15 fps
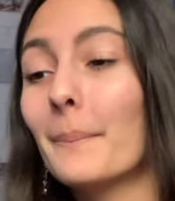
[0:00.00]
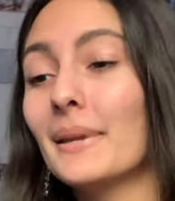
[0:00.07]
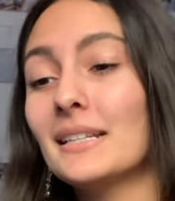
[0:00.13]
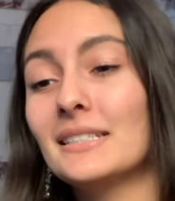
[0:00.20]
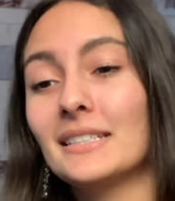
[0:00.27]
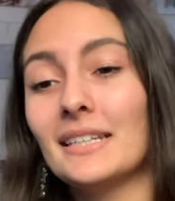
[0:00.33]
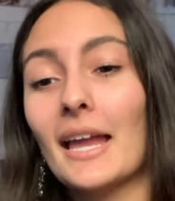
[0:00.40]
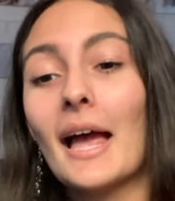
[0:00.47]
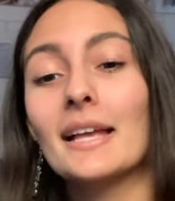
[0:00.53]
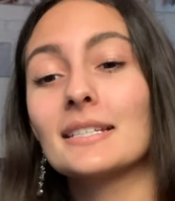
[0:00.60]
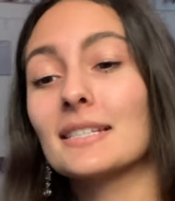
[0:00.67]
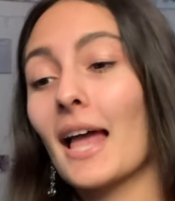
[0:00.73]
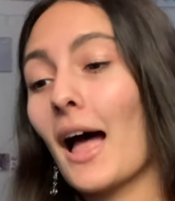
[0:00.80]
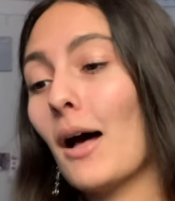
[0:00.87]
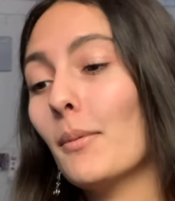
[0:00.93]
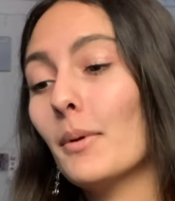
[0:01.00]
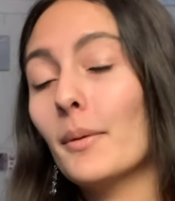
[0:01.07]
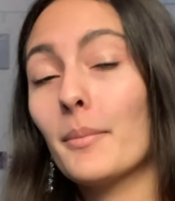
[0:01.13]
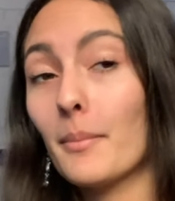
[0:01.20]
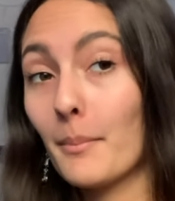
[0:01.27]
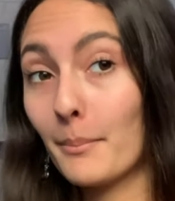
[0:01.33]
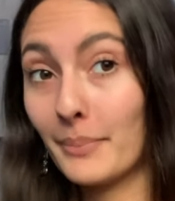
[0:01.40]
BTS
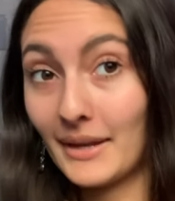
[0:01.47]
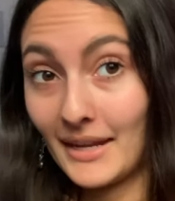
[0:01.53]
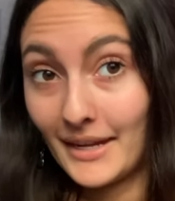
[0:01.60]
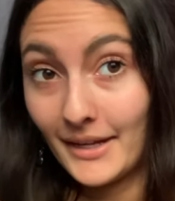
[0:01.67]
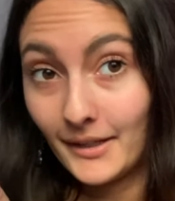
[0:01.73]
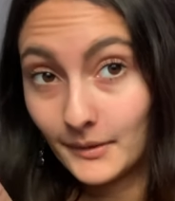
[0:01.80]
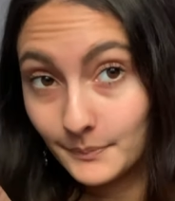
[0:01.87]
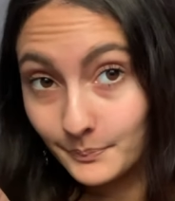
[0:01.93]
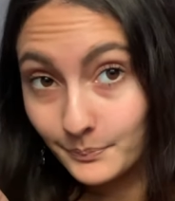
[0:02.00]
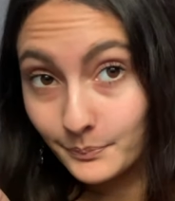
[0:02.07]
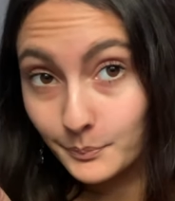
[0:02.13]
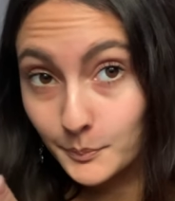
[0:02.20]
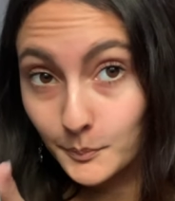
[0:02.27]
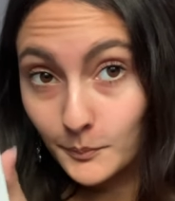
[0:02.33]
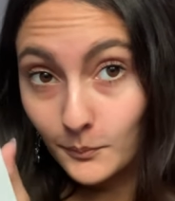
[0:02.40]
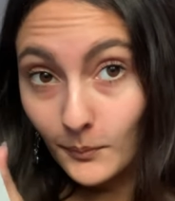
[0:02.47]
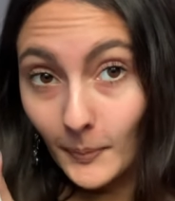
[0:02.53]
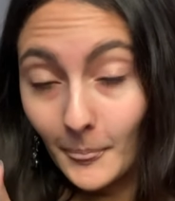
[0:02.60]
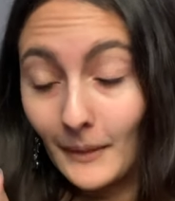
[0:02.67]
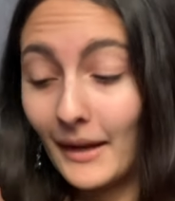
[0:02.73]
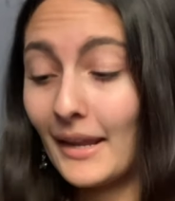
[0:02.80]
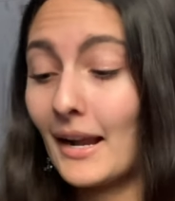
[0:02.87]
album, B.
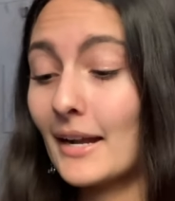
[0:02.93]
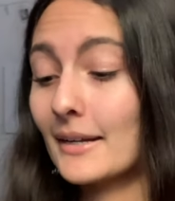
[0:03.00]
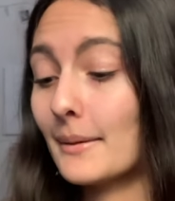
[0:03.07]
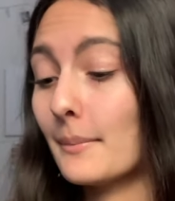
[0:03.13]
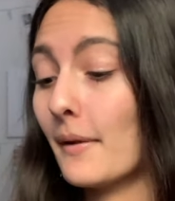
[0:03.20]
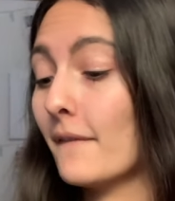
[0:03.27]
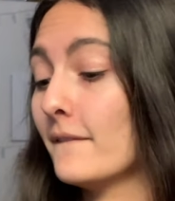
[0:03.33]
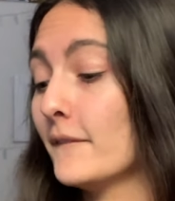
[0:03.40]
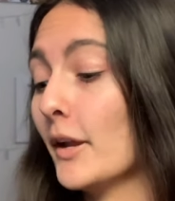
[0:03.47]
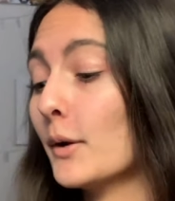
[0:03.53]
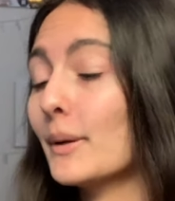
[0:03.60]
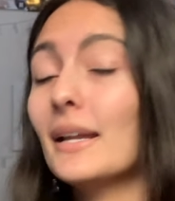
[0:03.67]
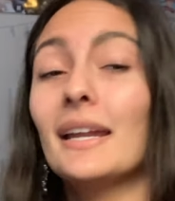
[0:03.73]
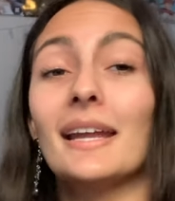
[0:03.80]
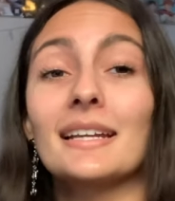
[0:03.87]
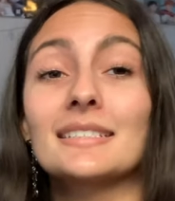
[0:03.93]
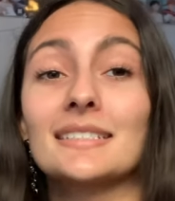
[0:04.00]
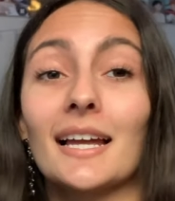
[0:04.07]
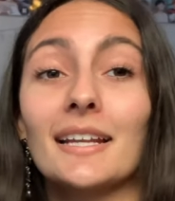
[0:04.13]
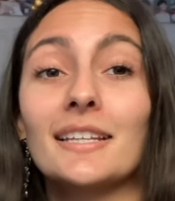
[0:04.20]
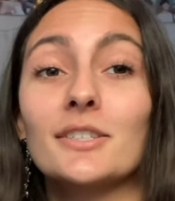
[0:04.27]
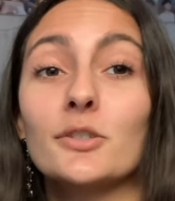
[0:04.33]
And I am very
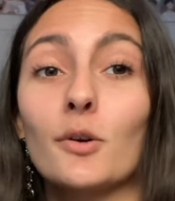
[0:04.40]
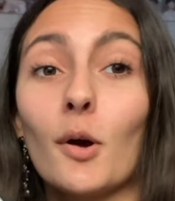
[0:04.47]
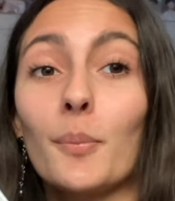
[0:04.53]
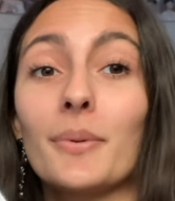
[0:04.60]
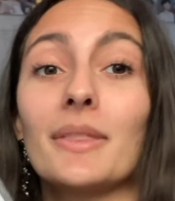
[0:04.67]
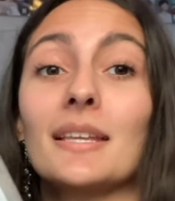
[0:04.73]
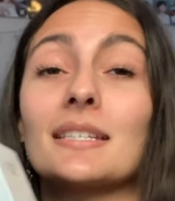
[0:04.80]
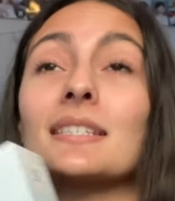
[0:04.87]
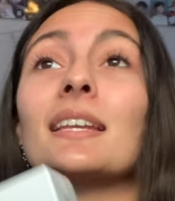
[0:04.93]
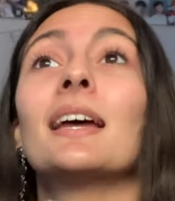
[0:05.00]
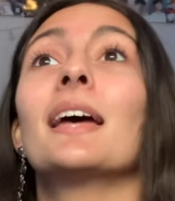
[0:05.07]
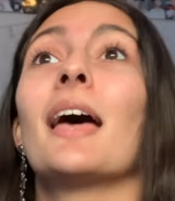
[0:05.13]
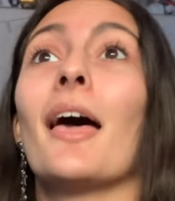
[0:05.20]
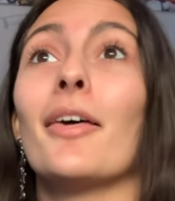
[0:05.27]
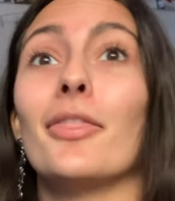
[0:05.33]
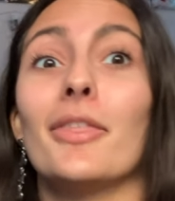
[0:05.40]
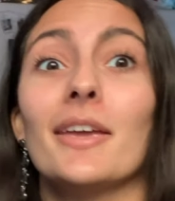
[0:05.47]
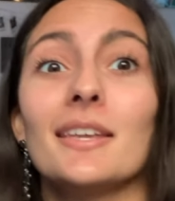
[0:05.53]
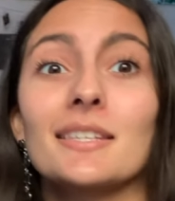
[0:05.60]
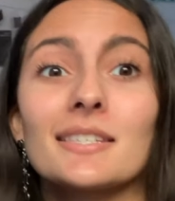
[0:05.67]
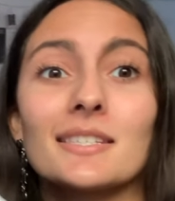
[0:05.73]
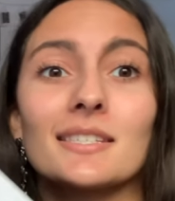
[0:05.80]
excited to open this.
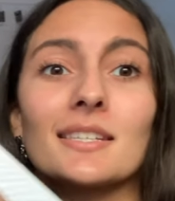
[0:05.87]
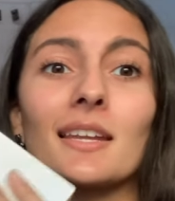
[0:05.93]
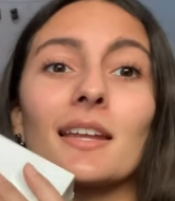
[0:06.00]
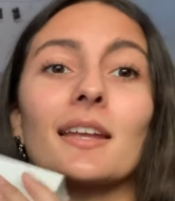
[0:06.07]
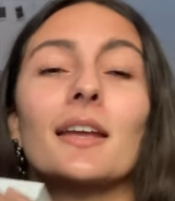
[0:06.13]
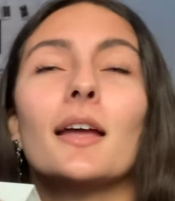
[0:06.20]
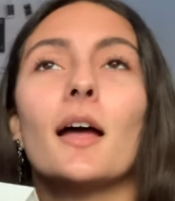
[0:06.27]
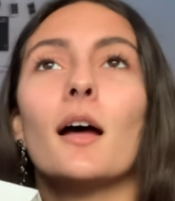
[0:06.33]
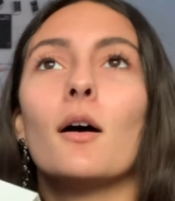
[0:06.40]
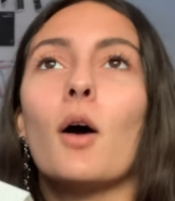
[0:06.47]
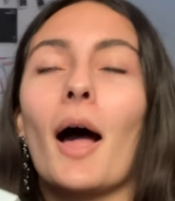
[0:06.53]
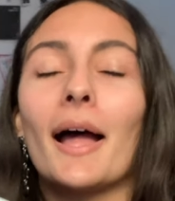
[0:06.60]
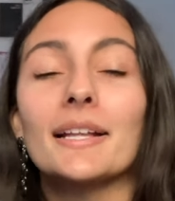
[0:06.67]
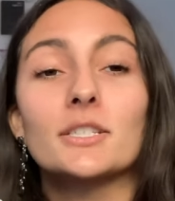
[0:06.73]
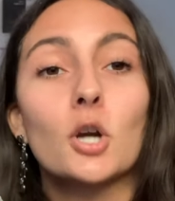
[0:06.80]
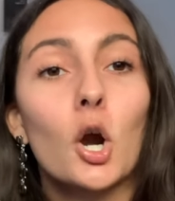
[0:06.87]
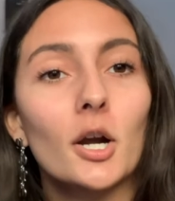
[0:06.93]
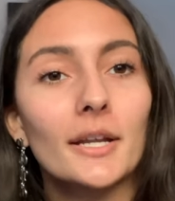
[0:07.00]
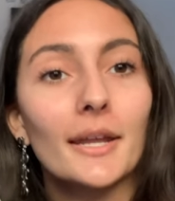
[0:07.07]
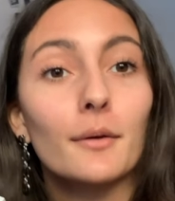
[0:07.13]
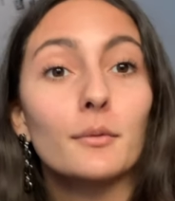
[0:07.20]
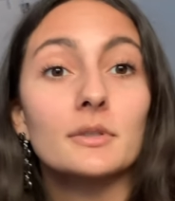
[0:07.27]
This at
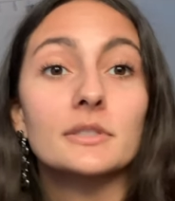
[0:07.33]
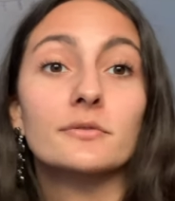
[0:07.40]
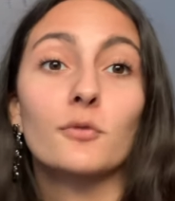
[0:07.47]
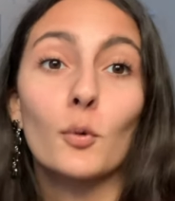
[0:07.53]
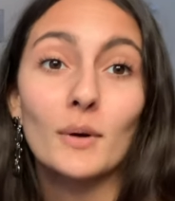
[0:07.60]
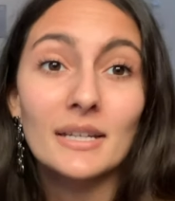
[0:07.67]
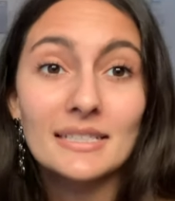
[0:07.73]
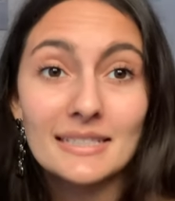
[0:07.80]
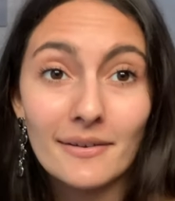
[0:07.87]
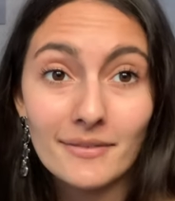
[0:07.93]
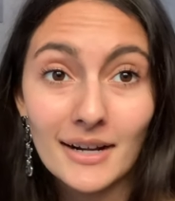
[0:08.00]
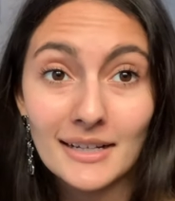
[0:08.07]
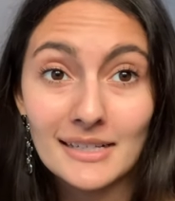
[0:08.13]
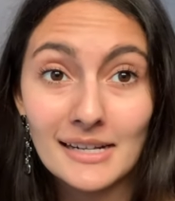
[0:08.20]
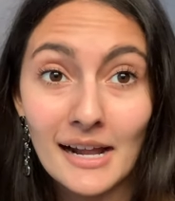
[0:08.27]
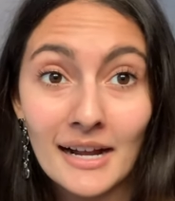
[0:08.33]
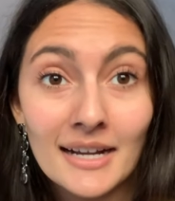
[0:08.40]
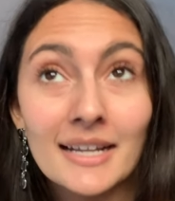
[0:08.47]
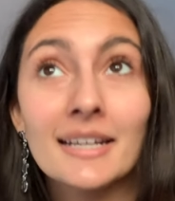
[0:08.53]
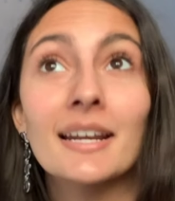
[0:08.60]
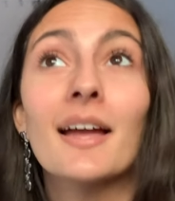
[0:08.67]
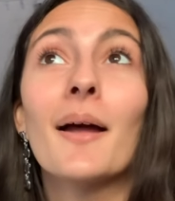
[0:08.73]
Target was
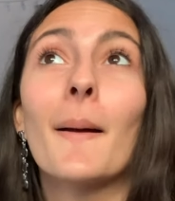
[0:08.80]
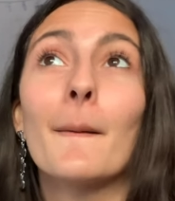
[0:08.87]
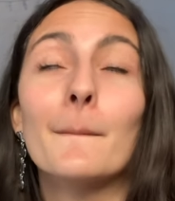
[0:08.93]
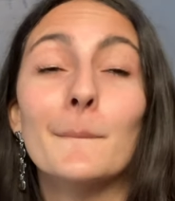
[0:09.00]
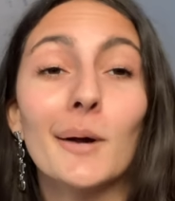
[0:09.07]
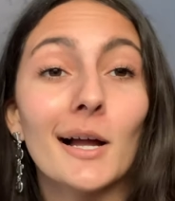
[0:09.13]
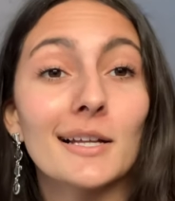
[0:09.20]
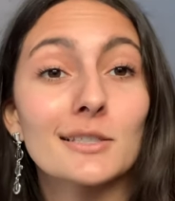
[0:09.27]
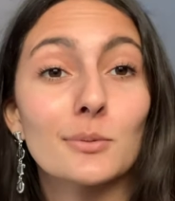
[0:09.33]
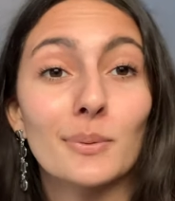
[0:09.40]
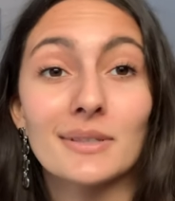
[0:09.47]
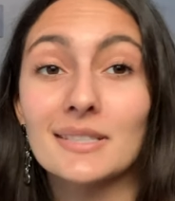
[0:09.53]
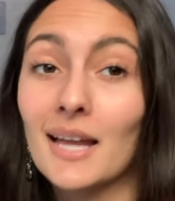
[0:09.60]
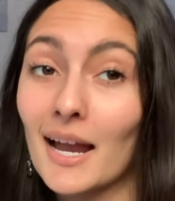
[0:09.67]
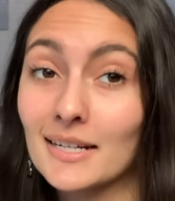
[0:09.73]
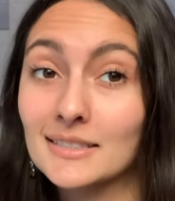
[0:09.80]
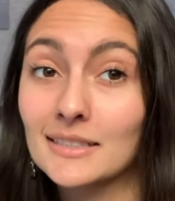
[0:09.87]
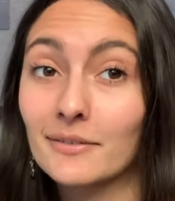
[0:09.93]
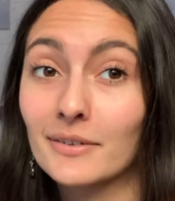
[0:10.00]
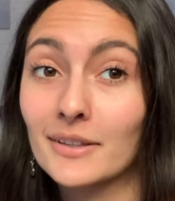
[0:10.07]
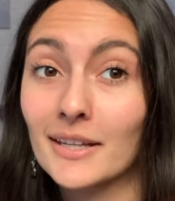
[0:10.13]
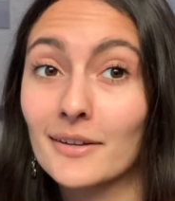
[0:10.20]
$47.99, but with tax and
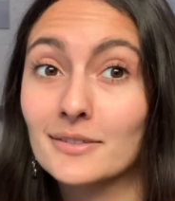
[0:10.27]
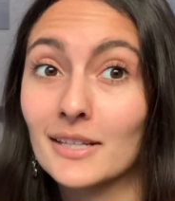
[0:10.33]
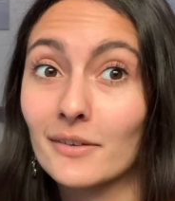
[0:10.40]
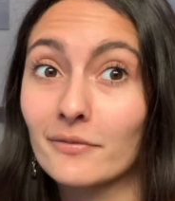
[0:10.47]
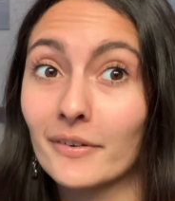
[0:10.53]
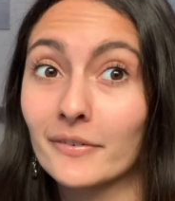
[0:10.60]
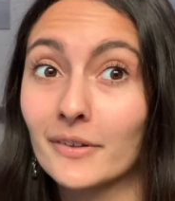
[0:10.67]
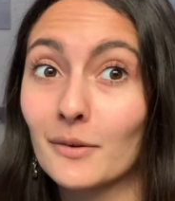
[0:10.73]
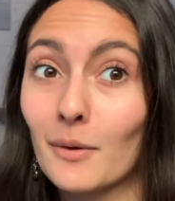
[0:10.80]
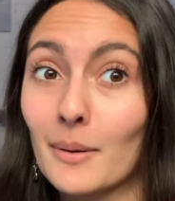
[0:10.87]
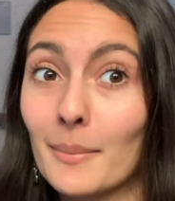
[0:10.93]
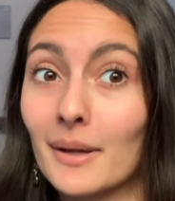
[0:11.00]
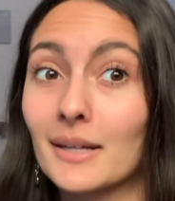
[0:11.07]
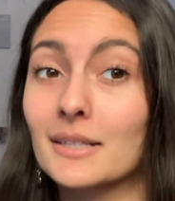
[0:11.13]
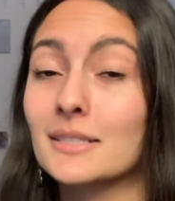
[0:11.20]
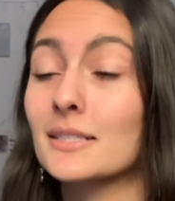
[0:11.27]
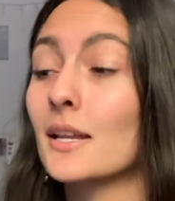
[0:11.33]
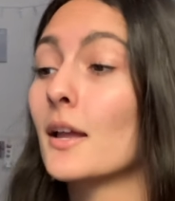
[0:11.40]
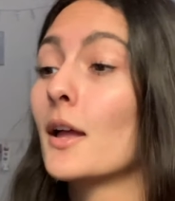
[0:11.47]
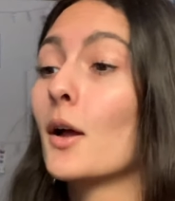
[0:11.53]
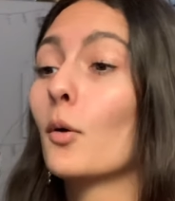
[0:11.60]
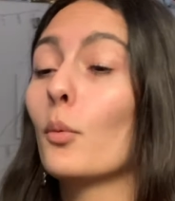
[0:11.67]
everything, it's like $51,
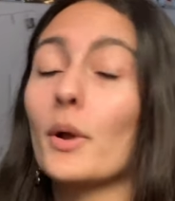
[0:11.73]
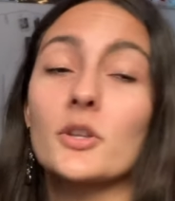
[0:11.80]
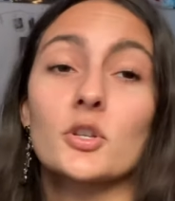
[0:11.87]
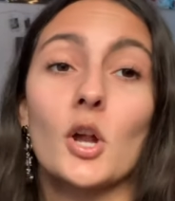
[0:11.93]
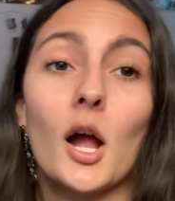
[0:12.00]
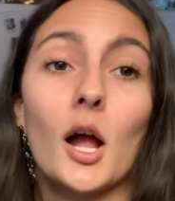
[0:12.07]
which